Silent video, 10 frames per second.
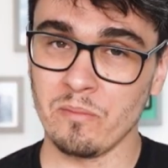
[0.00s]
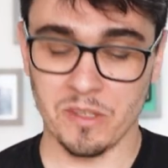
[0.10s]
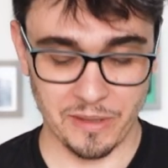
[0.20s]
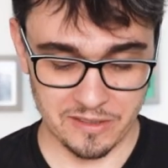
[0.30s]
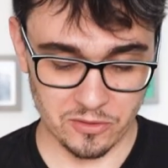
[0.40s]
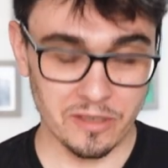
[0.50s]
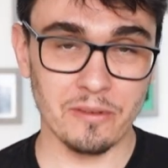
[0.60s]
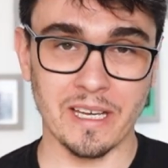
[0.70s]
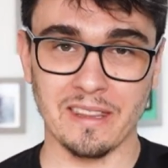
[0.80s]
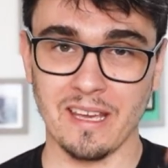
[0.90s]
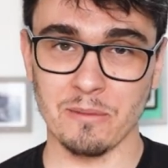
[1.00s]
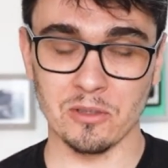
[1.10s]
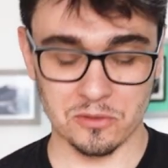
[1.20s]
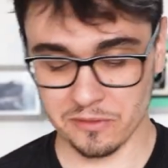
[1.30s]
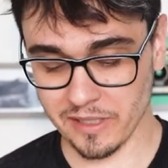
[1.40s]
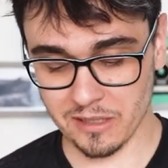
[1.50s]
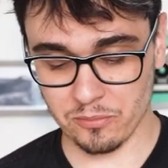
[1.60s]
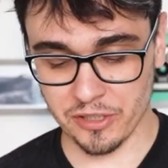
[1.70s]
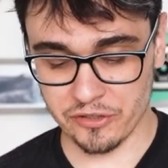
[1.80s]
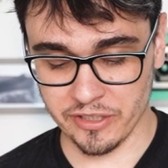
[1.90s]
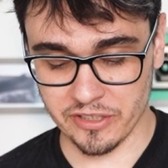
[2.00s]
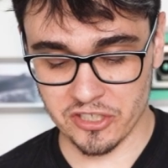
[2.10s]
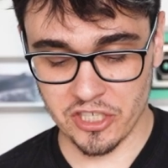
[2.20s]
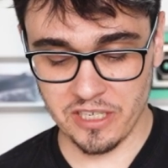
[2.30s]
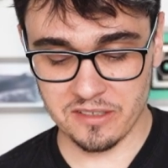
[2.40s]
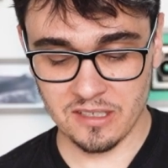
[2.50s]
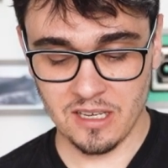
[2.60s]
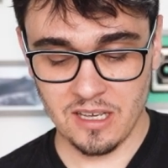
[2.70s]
Depends on if I get the chemicals or if I get the pre-treated sheets,